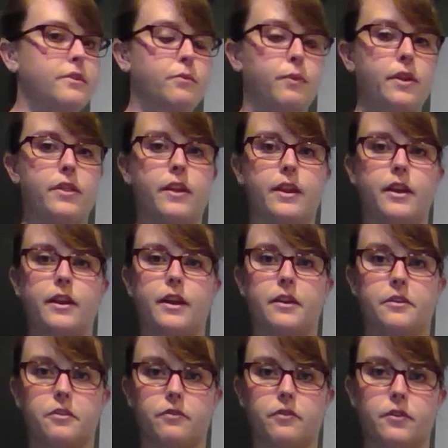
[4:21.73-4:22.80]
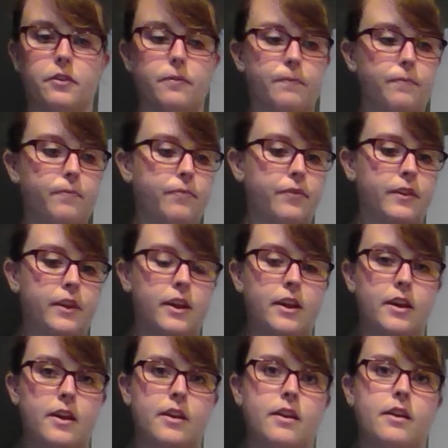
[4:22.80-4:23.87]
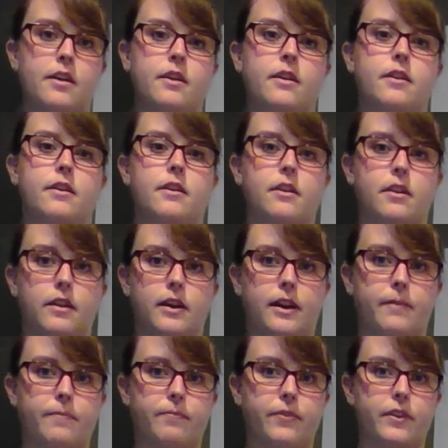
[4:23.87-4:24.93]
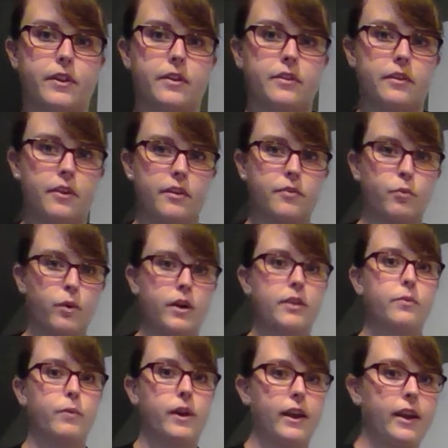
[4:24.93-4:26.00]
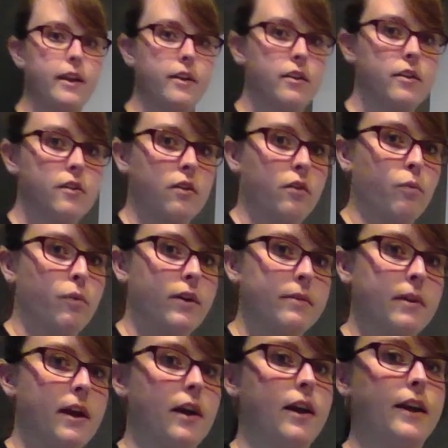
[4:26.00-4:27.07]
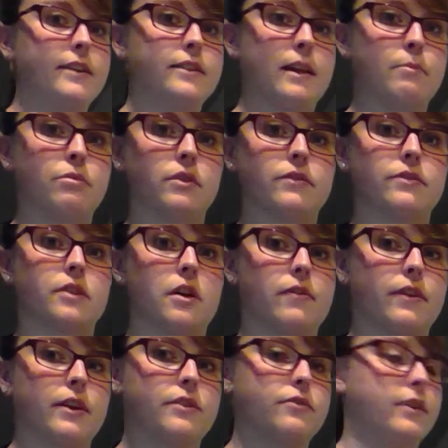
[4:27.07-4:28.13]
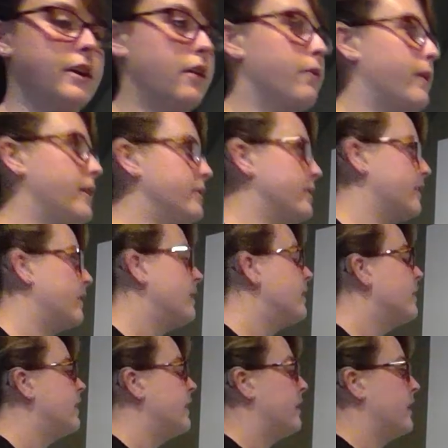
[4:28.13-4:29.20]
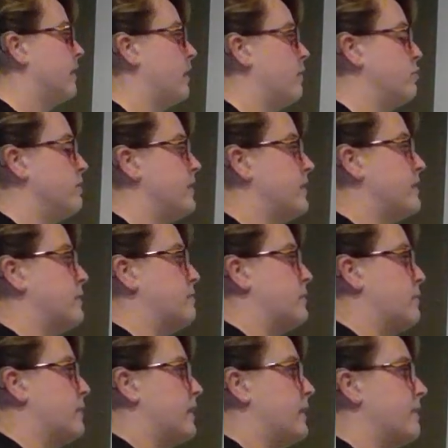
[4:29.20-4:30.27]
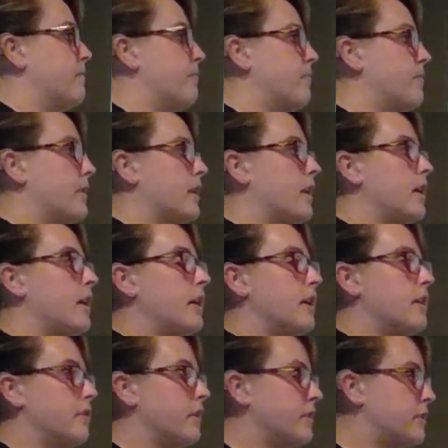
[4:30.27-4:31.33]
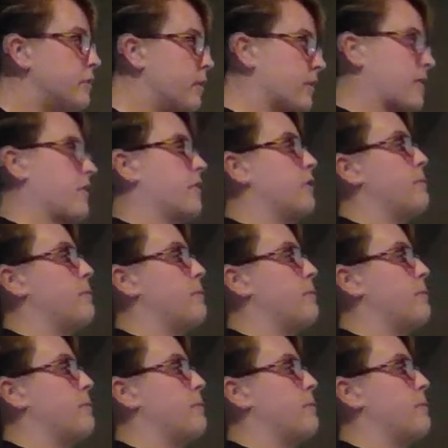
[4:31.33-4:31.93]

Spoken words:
within an interval. All right, so there's one way or one example of solving a trig equation, a pretty simple one. So let's do one that's a little